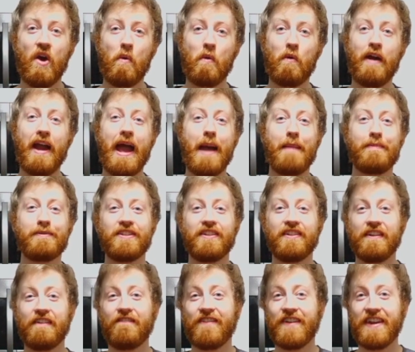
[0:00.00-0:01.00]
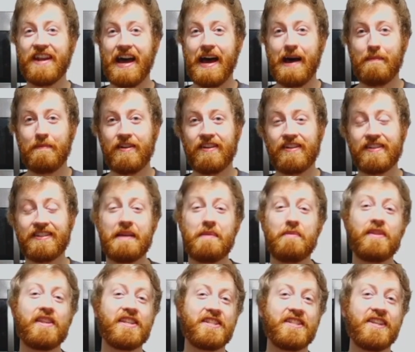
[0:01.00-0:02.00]
Were absolutely phenomenal, same
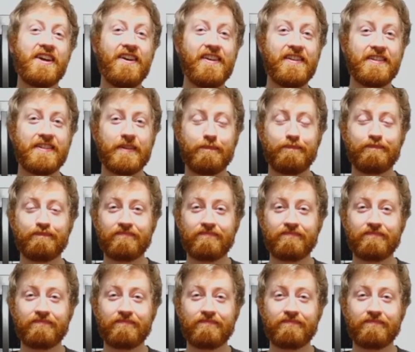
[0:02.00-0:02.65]
with the sauce,